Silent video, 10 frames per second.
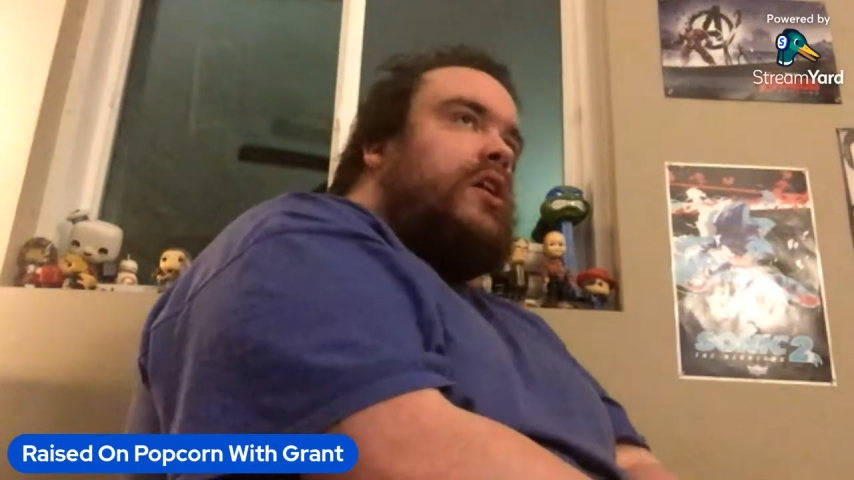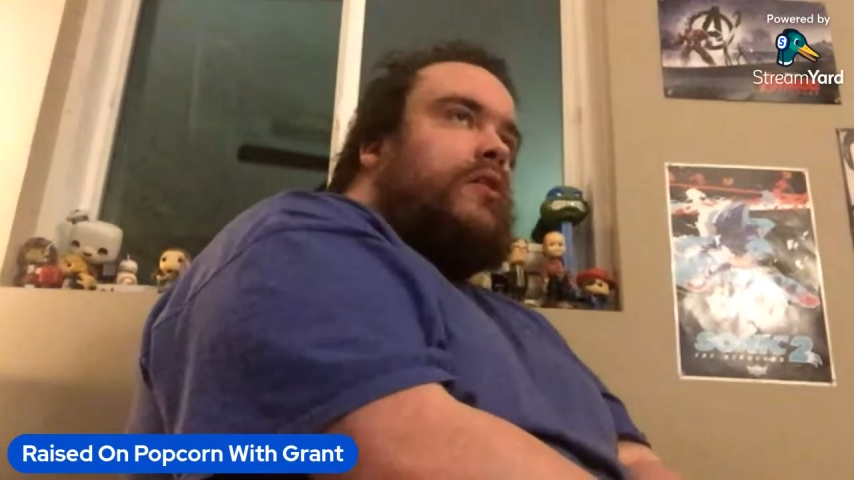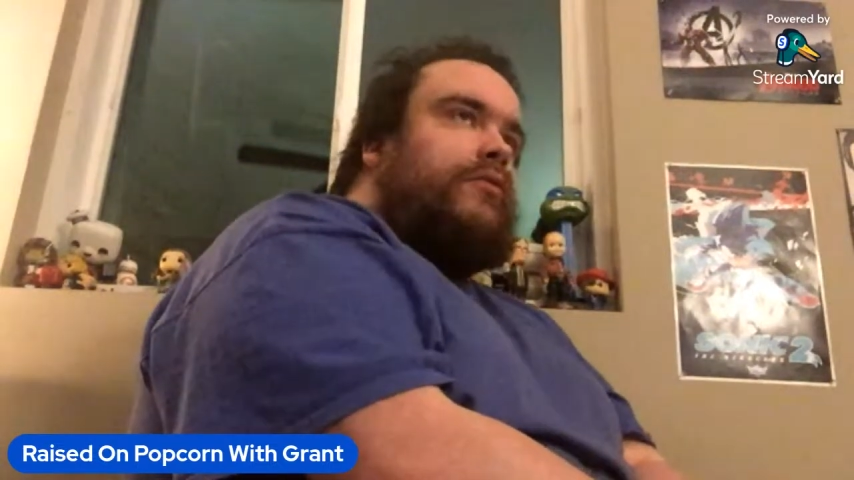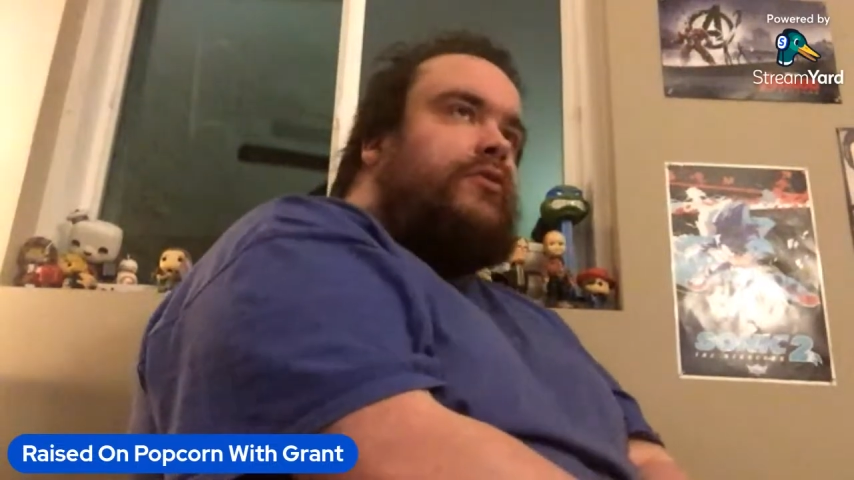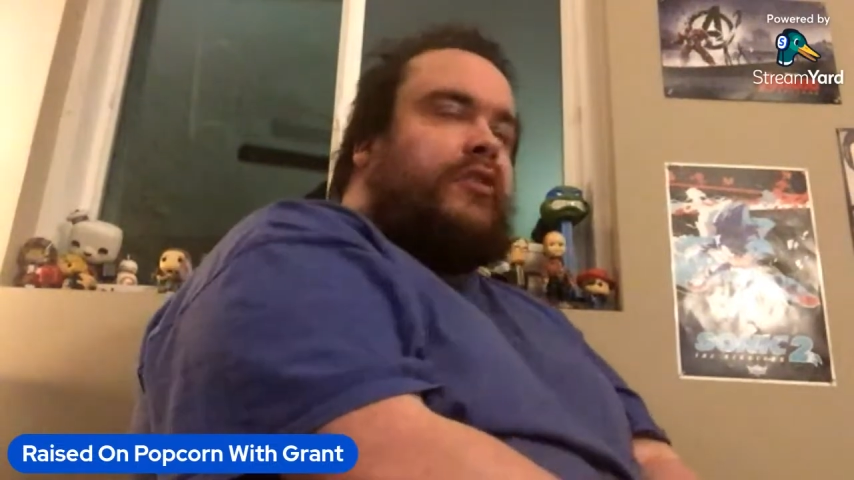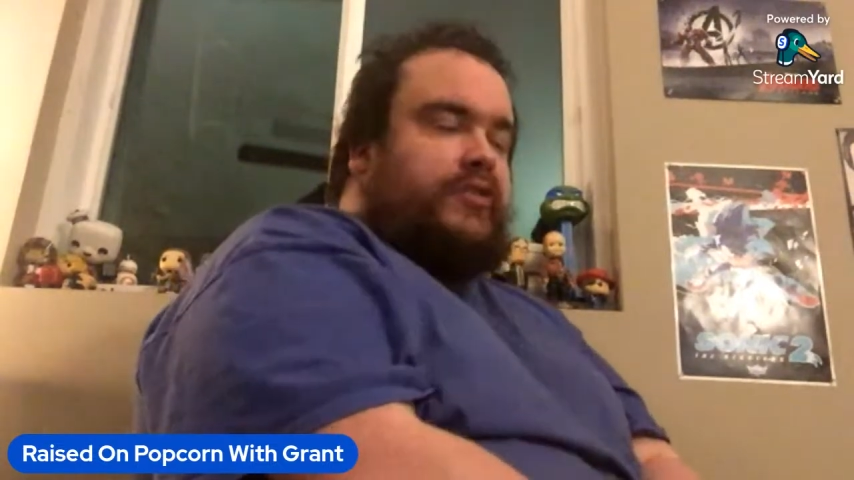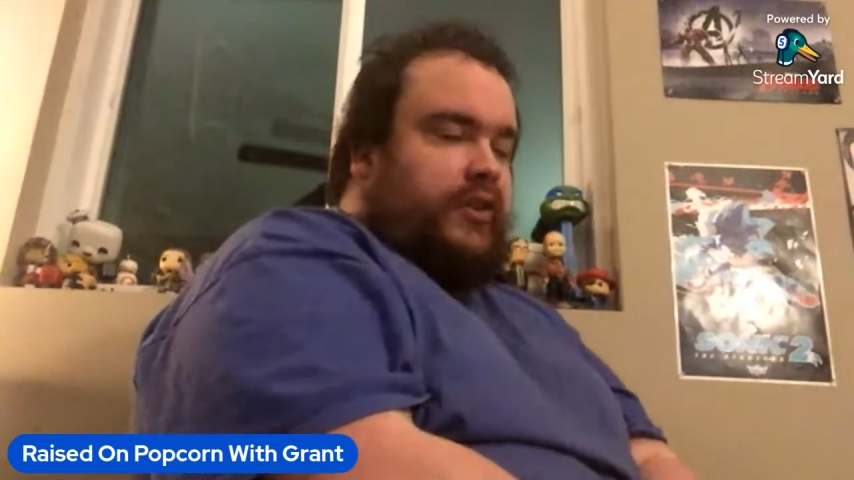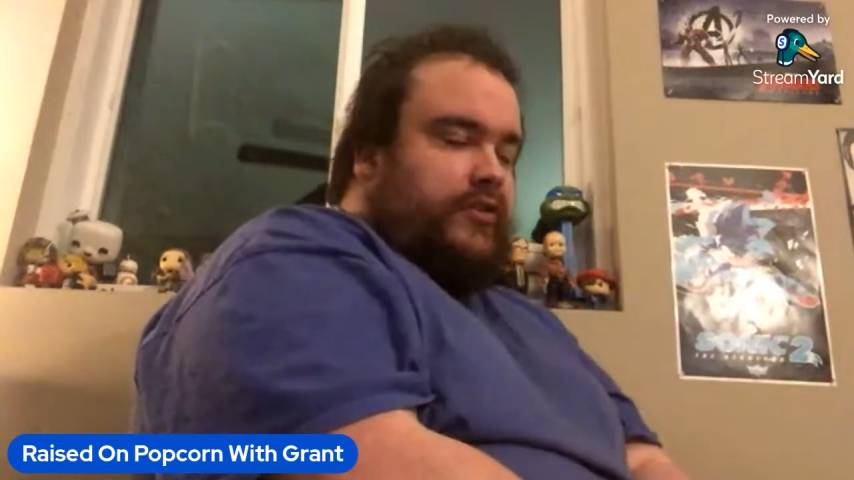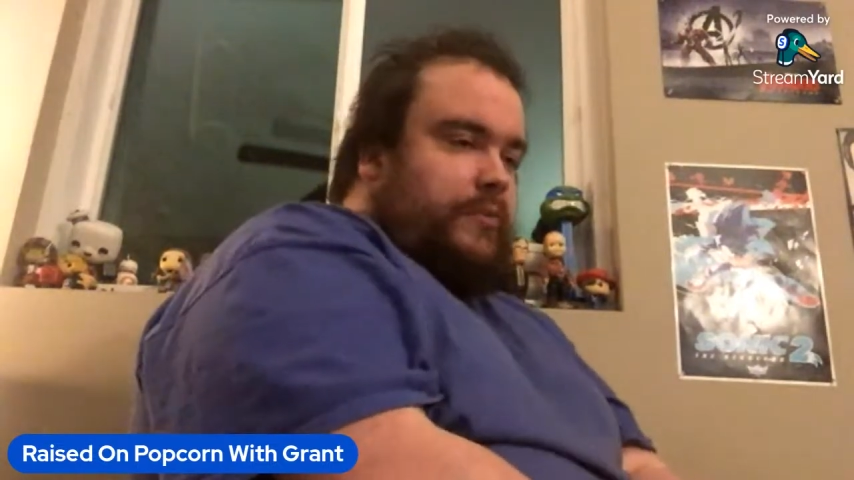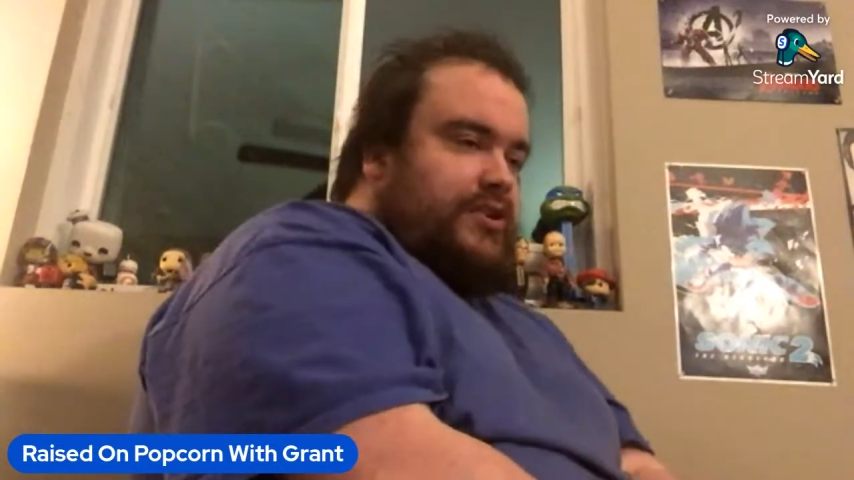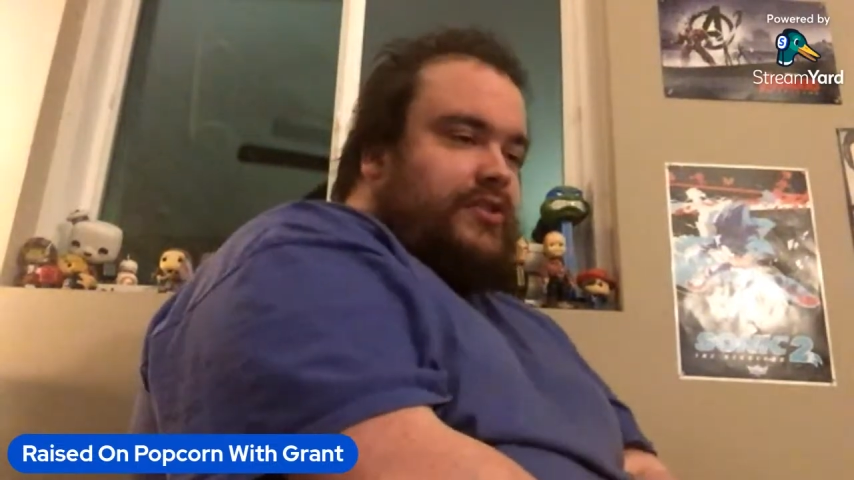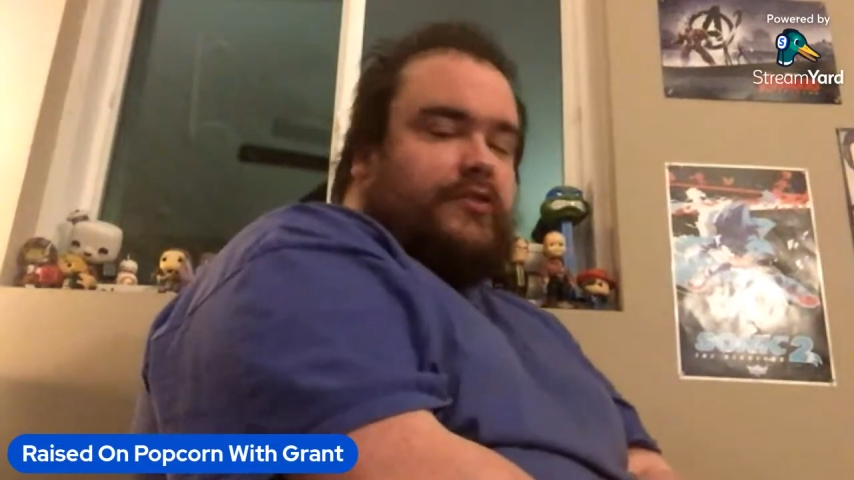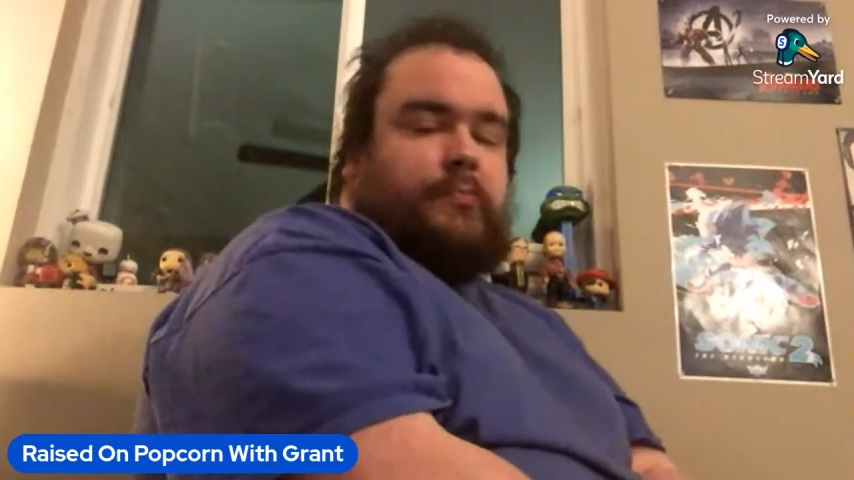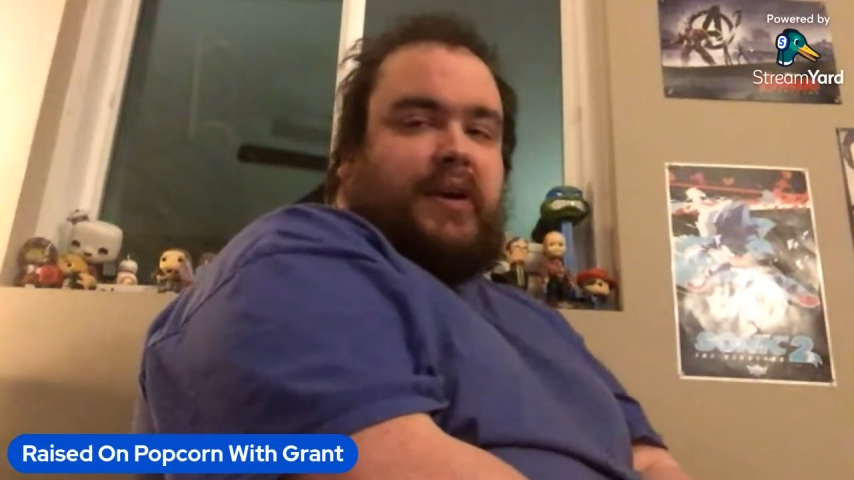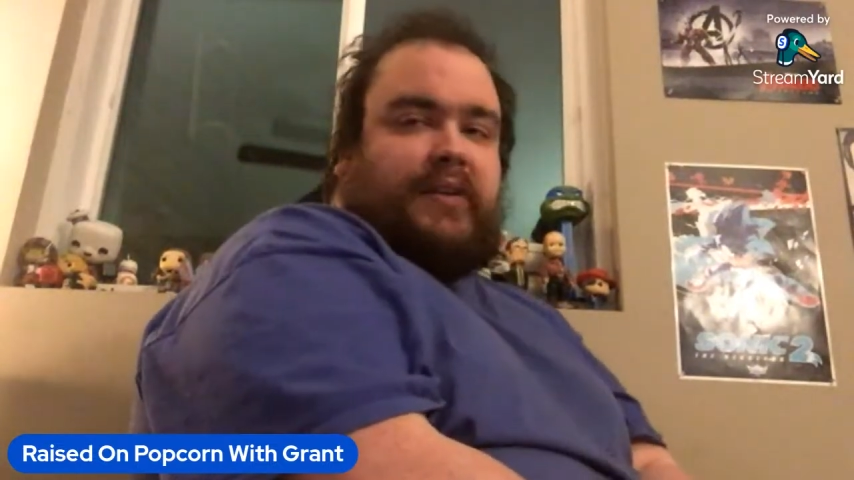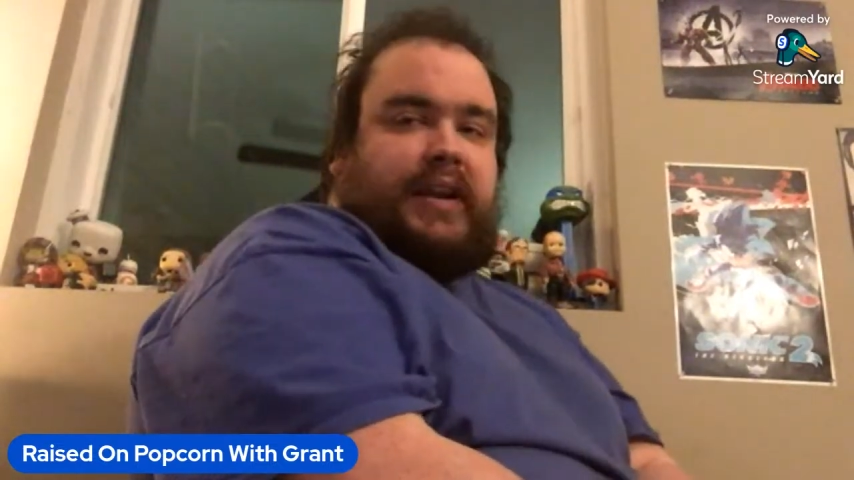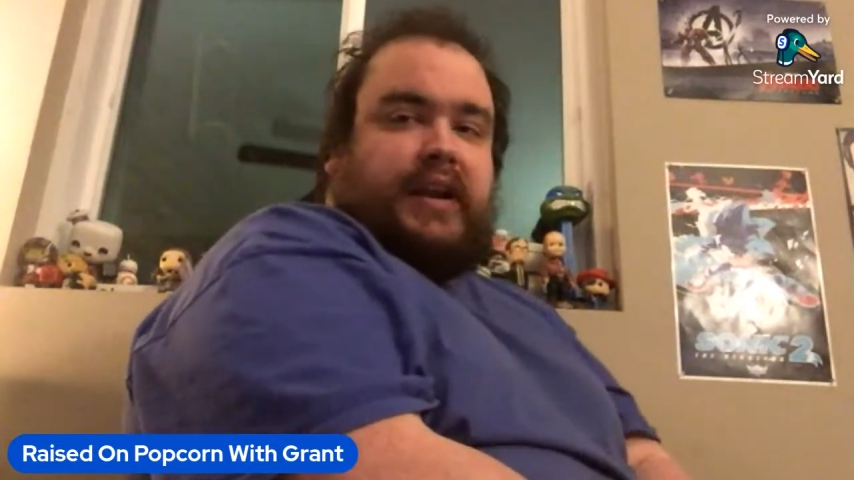First of all, I should also mention there's barely an